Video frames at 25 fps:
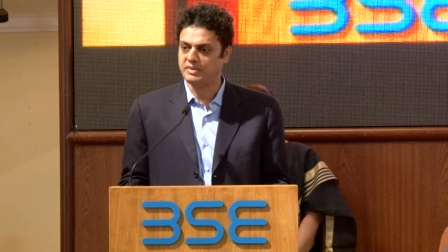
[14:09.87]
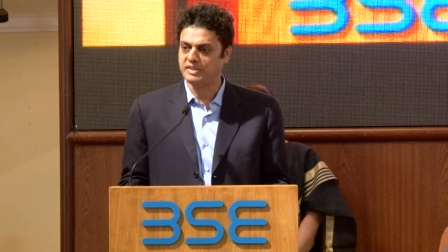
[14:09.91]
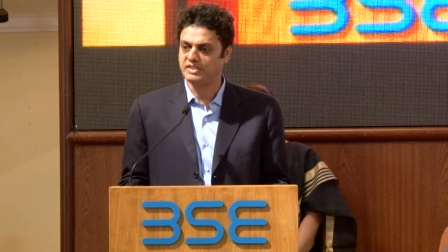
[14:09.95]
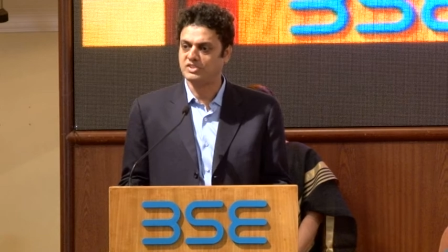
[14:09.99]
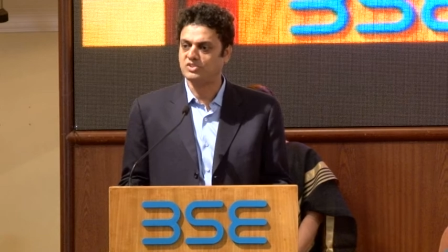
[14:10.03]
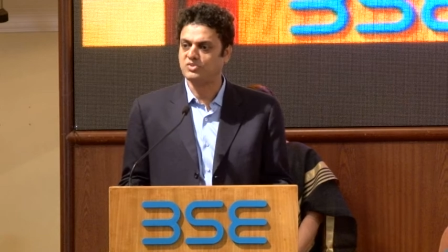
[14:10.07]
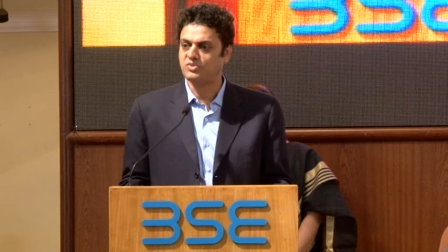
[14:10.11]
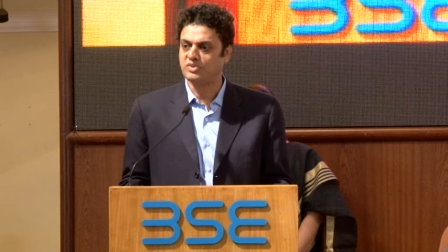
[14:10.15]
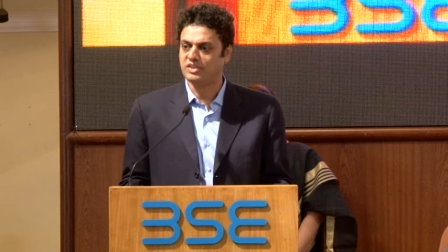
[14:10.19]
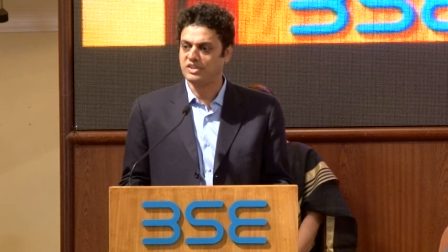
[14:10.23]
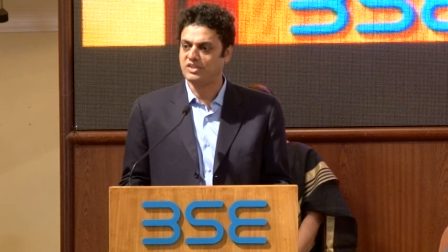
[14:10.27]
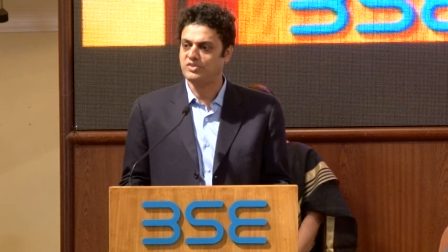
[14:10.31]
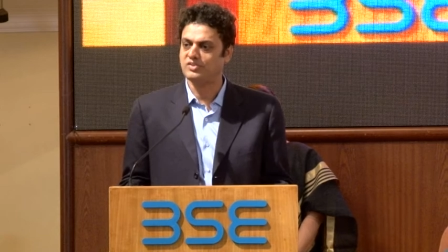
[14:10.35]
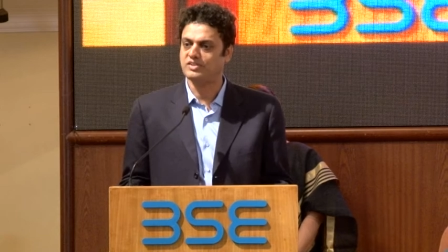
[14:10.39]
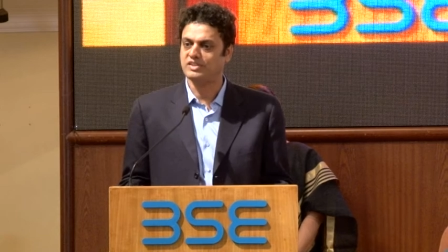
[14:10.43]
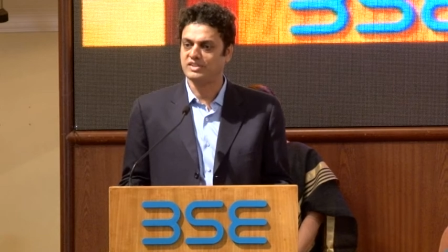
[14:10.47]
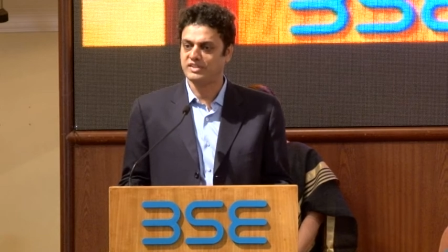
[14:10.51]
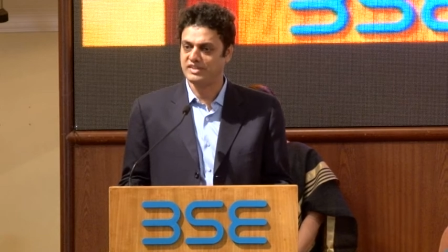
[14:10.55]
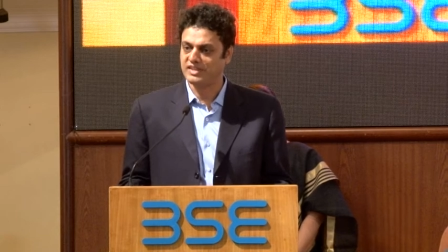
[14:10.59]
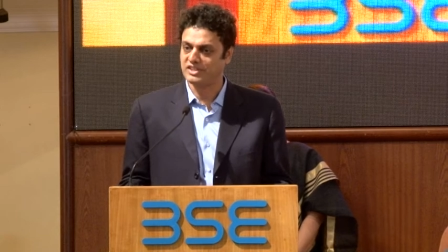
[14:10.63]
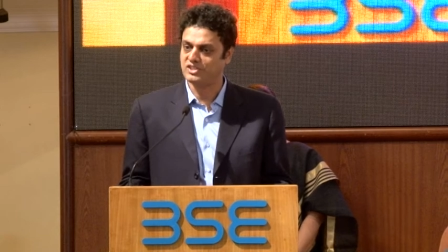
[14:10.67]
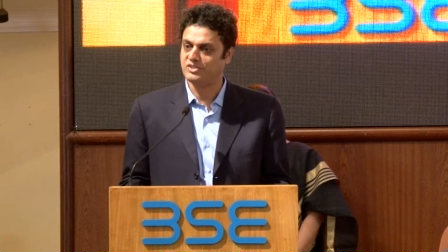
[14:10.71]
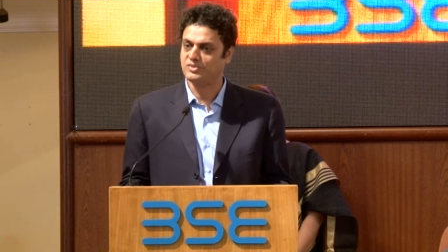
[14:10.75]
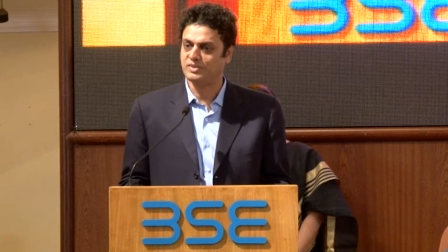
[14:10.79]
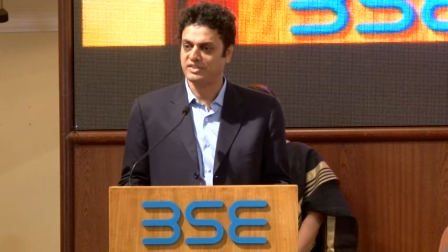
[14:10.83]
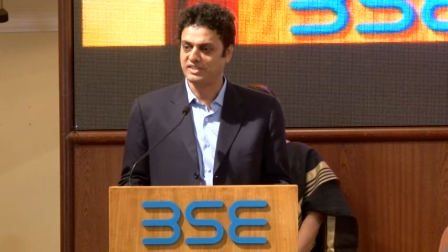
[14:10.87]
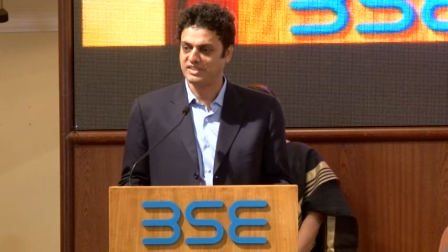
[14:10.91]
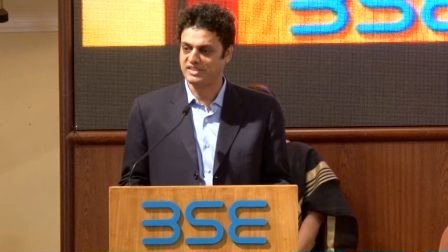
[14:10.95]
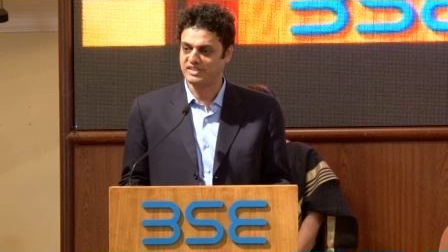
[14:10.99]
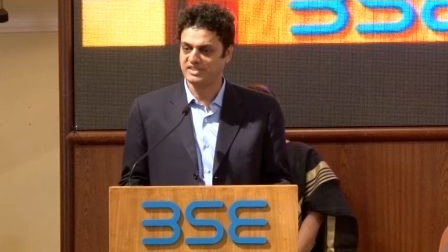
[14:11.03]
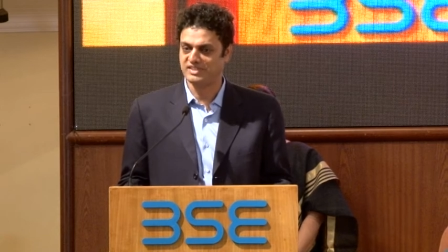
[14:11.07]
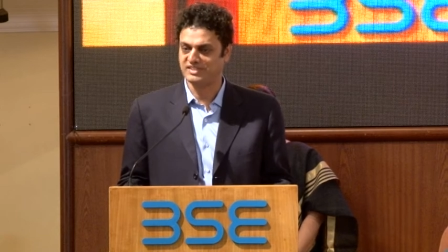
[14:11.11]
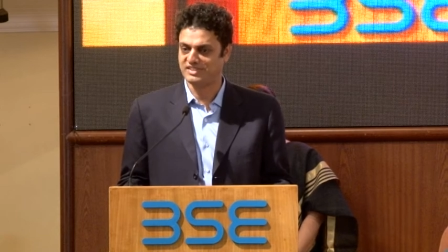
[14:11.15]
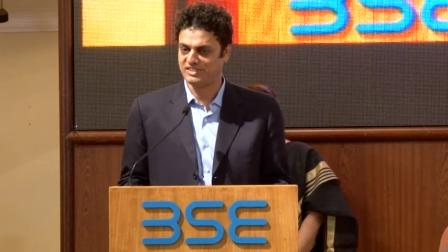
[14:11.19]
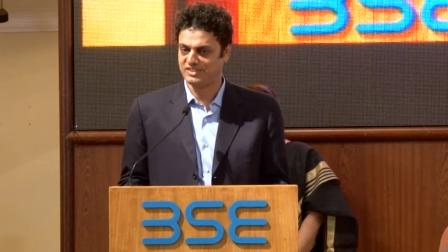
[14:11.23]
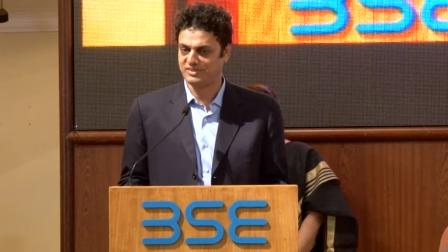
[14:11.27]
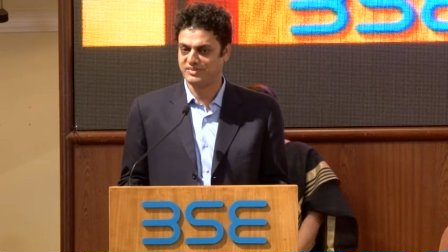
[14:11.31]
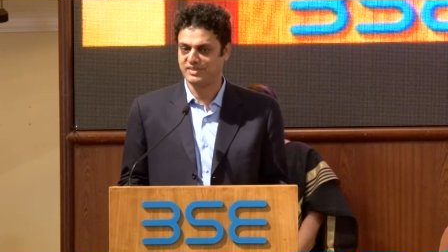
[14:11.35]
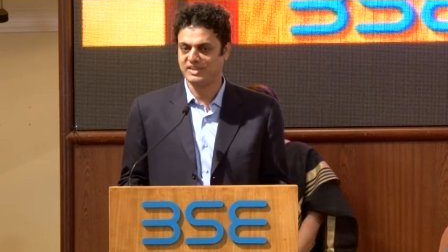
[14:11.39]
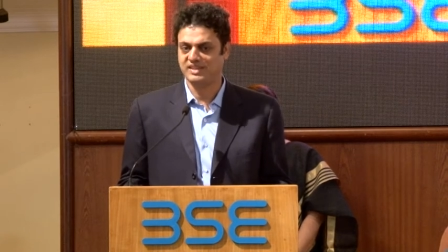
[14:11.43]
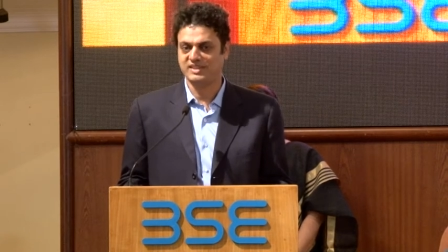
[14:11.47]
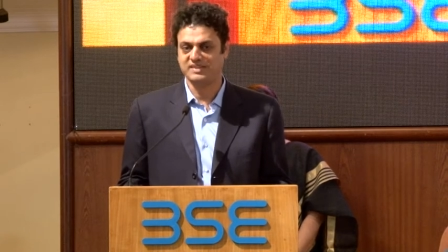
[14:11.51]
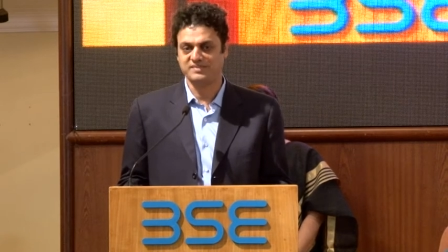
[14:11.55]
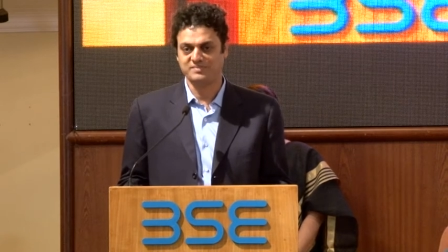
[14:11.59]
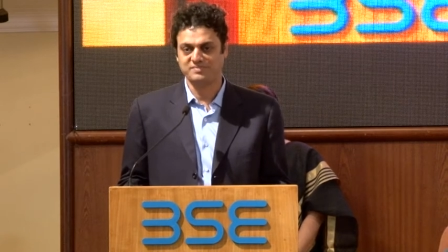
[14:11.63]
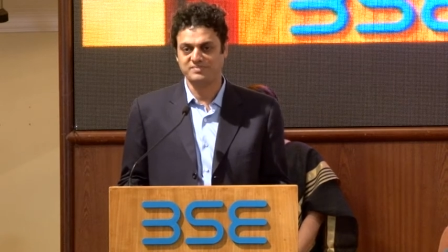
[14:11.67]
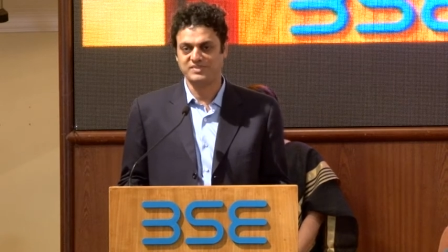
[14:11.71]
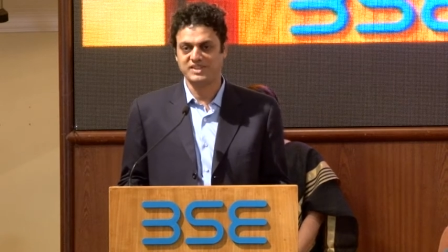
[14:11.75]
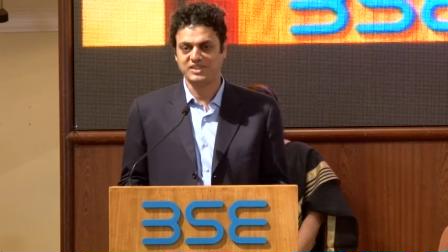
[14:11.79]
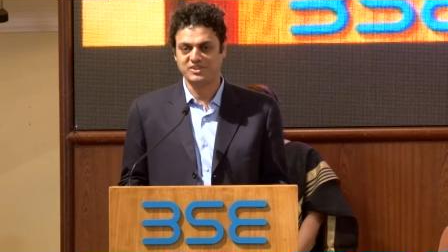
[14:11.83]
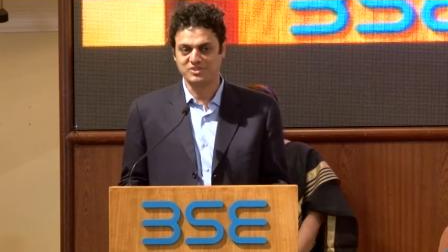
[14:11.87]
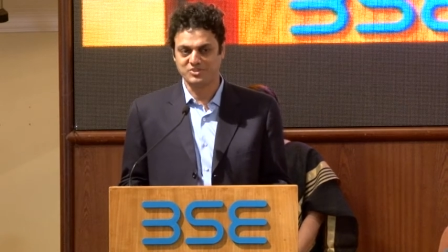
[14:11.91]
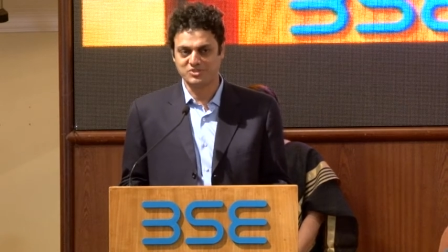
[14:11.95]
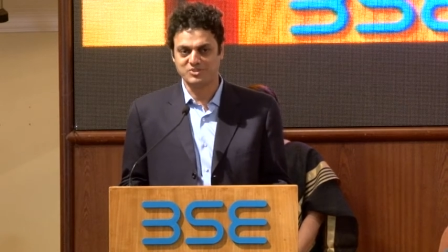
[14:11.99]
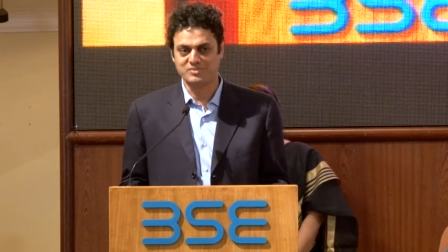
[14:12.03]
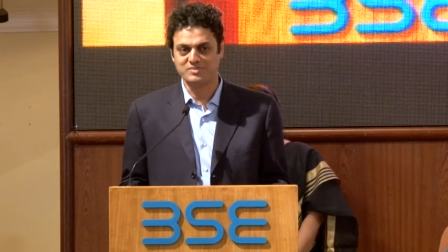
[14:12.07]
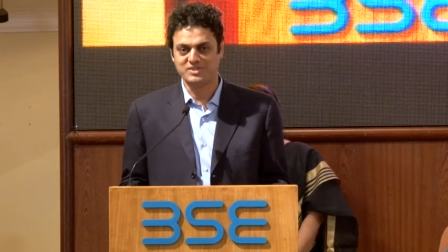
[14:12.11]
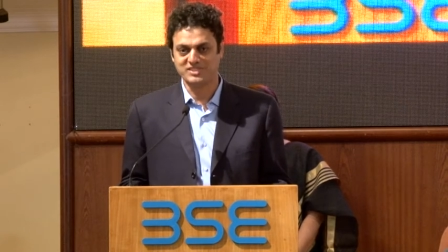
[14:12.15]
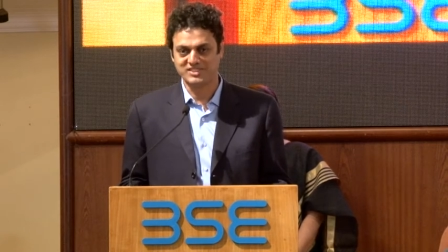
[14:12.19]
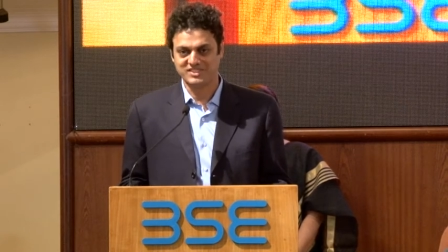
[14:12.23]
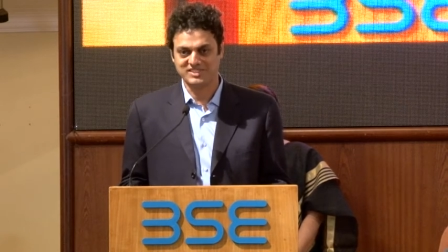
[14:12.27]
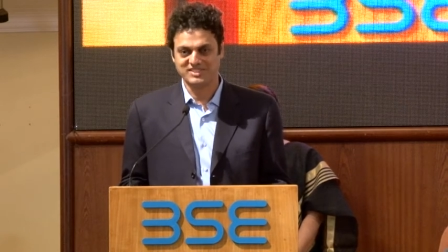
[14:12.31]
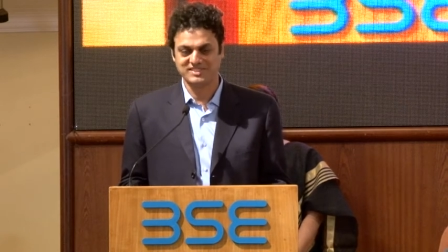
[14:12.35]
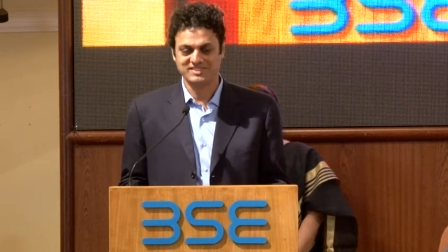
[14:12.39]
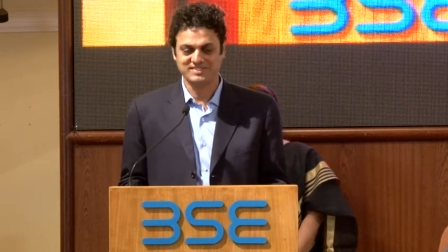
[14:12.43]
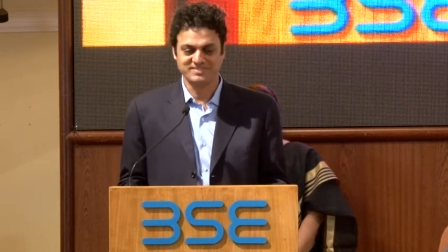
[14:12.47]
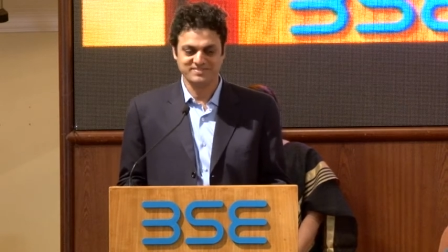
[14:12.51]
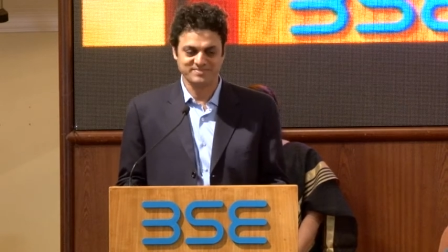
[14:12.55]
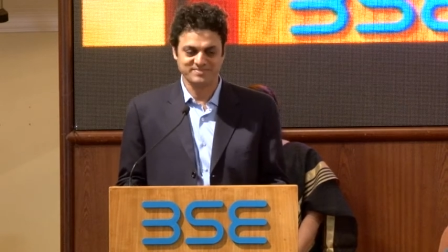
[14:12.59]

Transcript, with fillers: pace going over the next 20 years as well. Thank you so much.